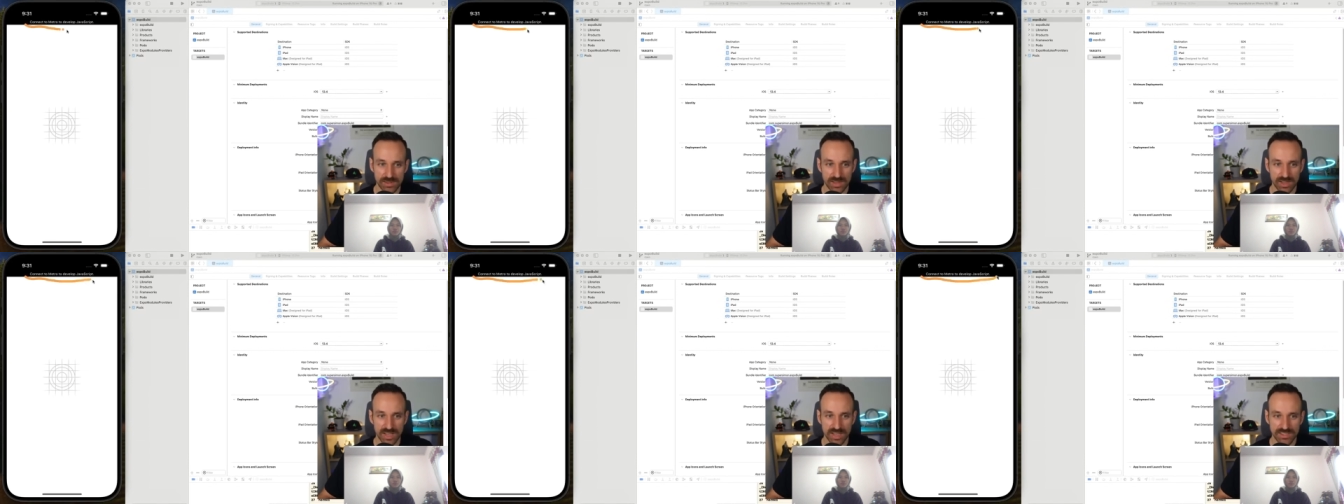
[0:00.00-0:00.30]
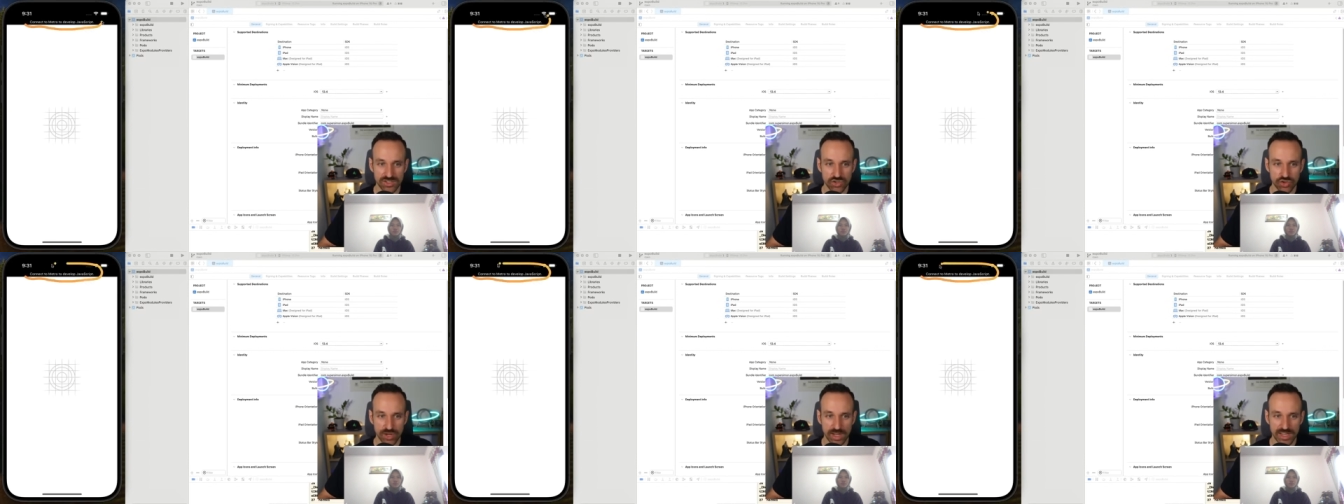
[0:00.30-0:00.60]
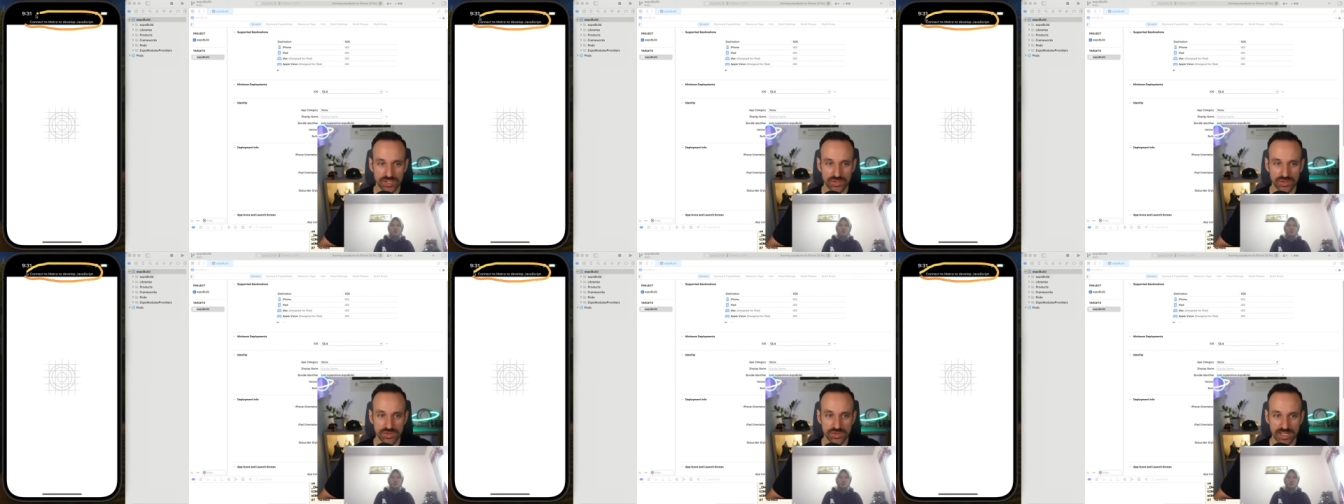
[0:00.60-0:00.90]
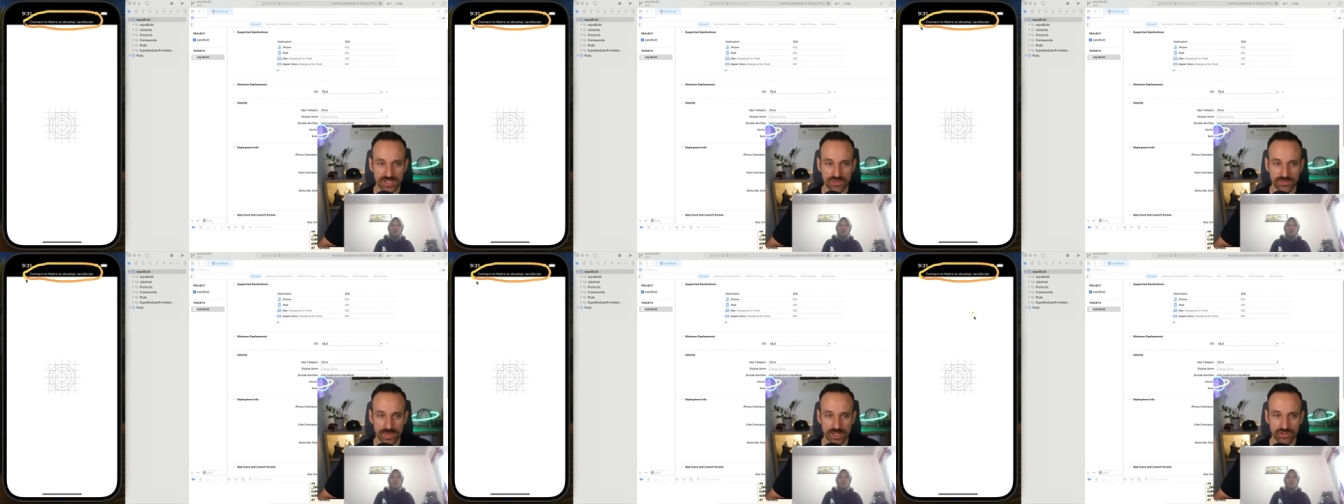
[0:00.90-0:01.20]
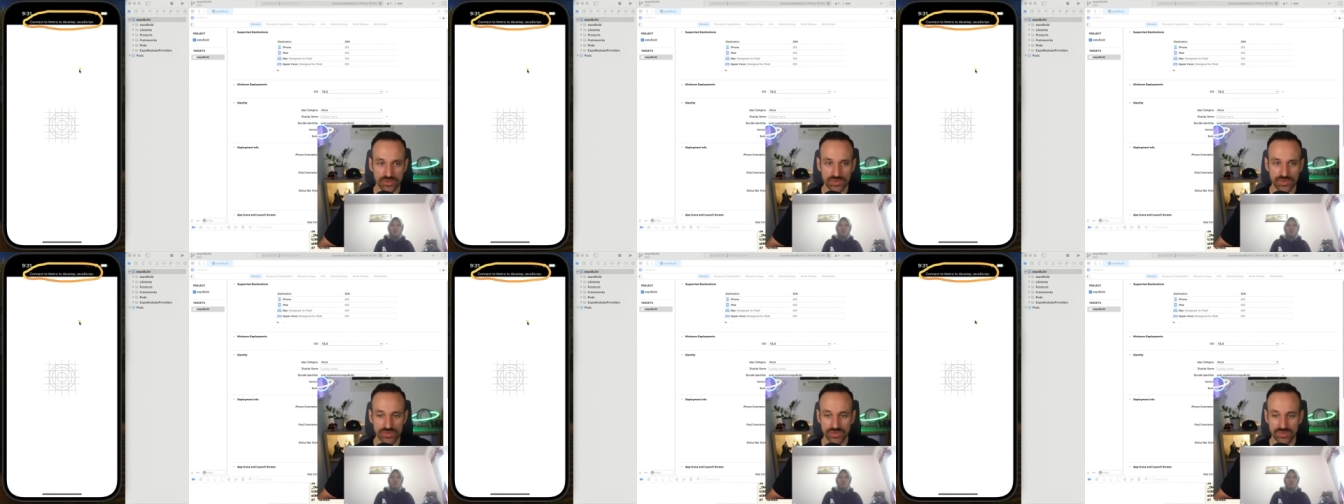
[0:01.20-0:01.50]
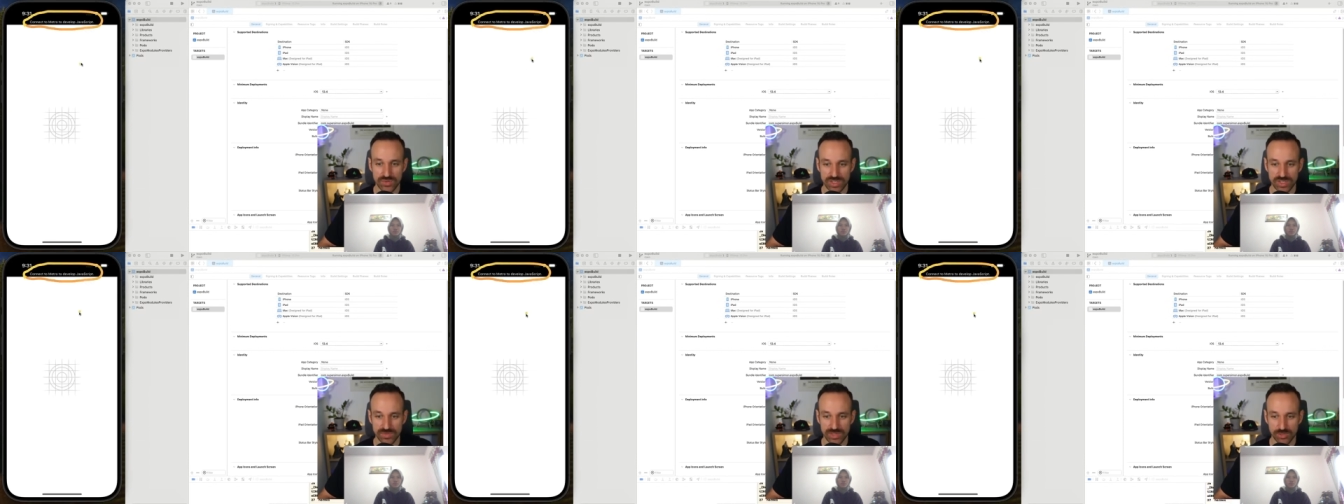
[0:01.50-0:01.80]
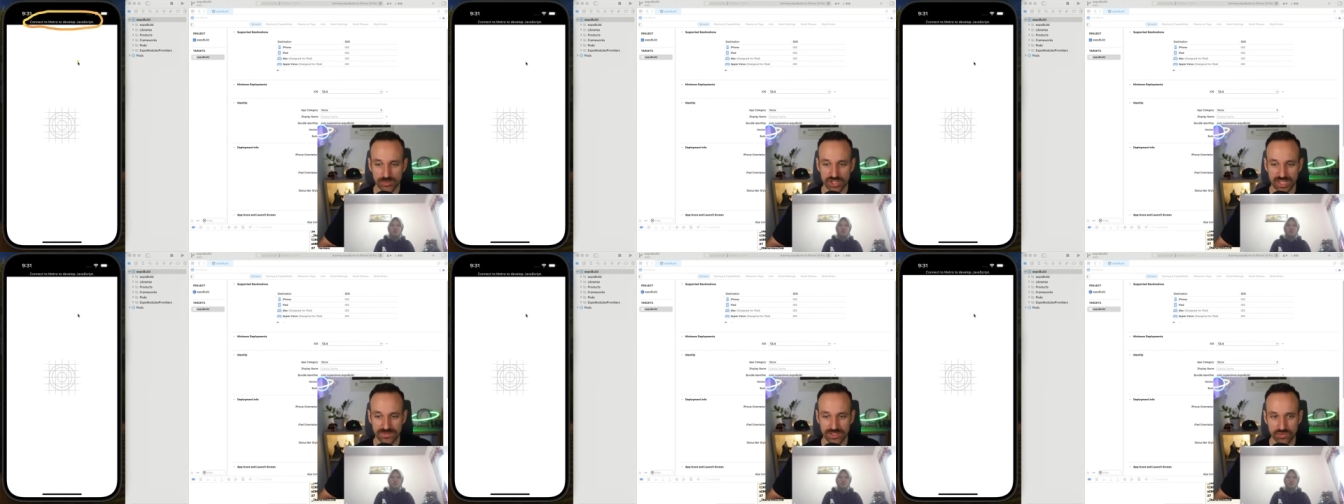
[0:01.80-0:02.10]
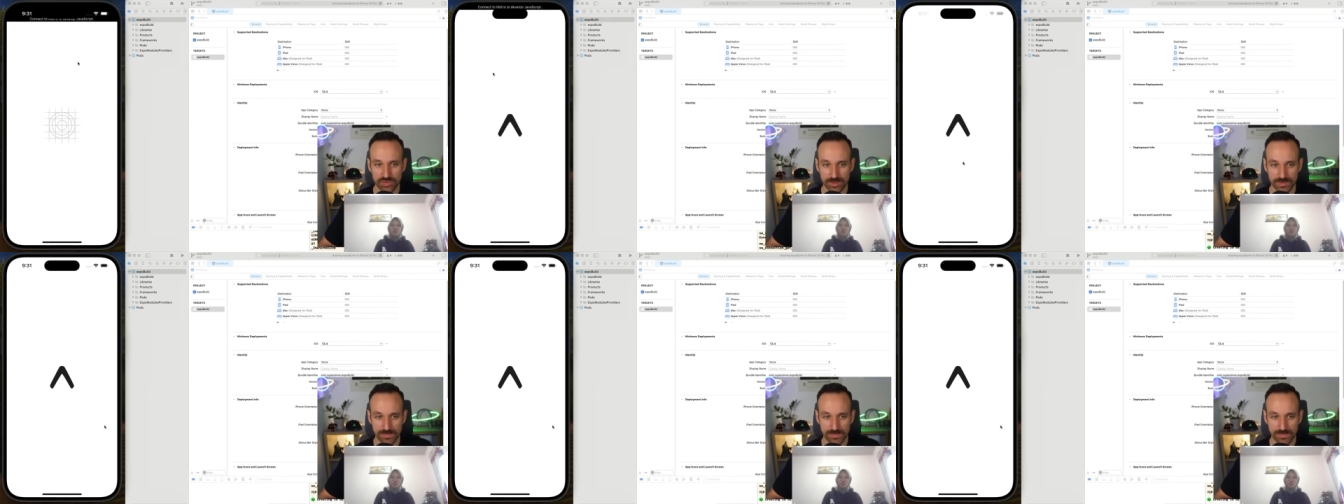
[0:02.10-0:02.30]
it's trying to connect to Metro to develop JavaScript,